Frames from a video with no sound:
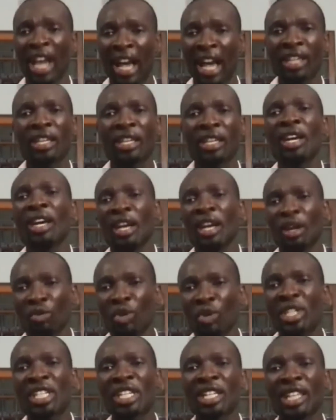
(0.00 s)
Like
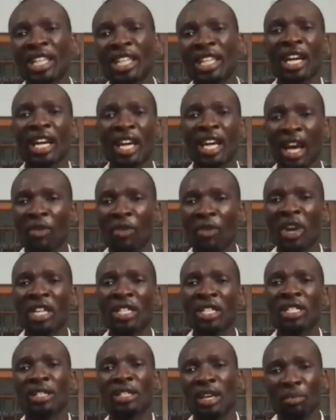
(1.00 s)
we're still in the
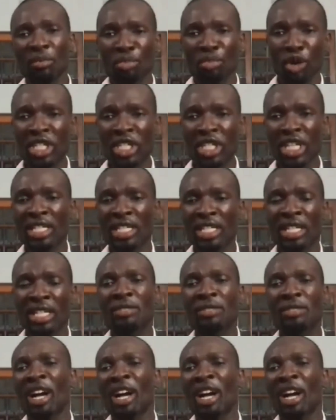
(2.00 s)
current processes,